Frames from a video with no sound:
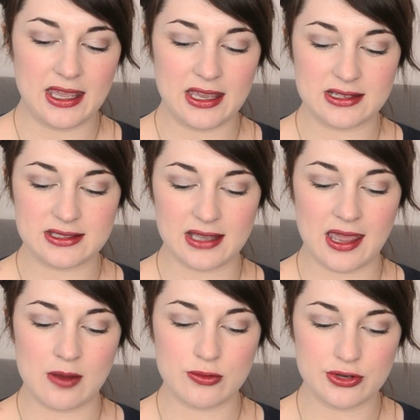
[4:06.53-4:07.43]
It's
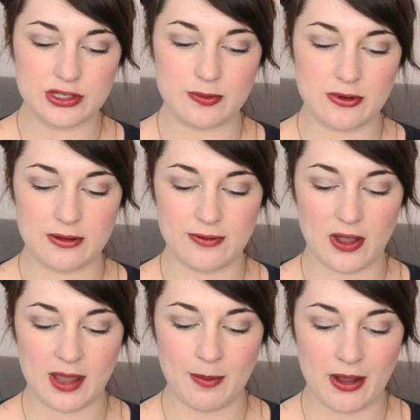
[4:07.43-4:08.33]
a waterproof
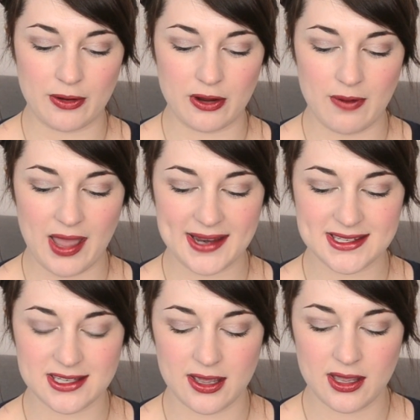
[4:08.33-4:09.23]
eyebrow
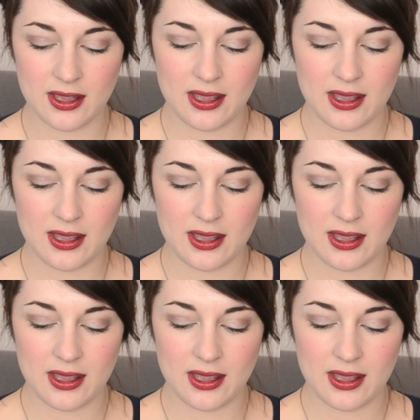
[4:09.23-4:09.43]
corrector.